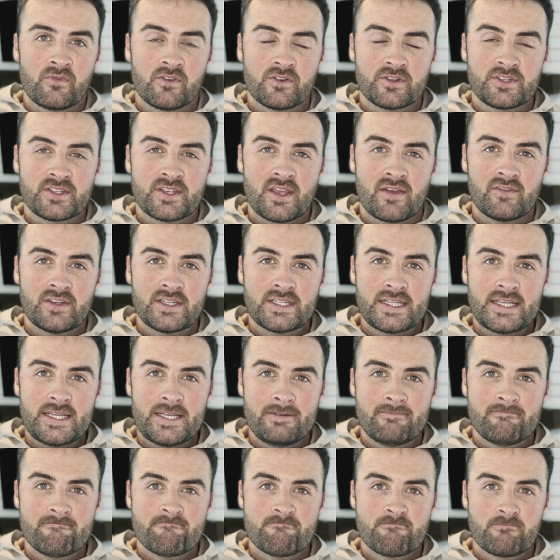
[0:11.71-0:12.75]
verse 17.
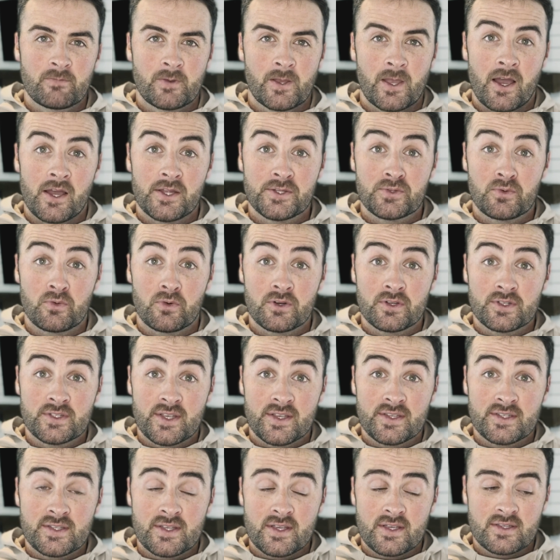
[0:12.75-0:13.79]
God's word
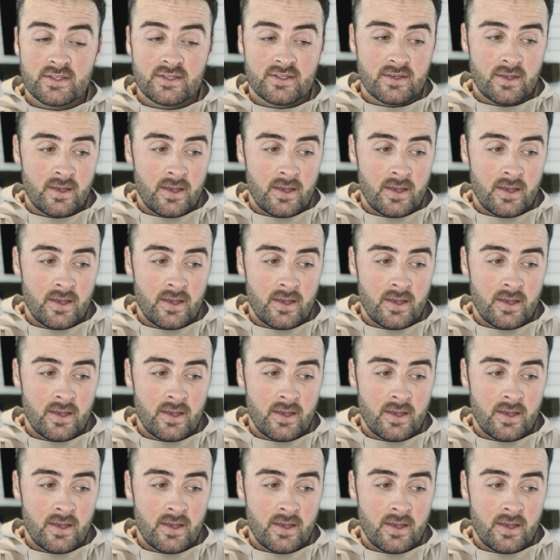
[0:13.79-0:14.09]
says this: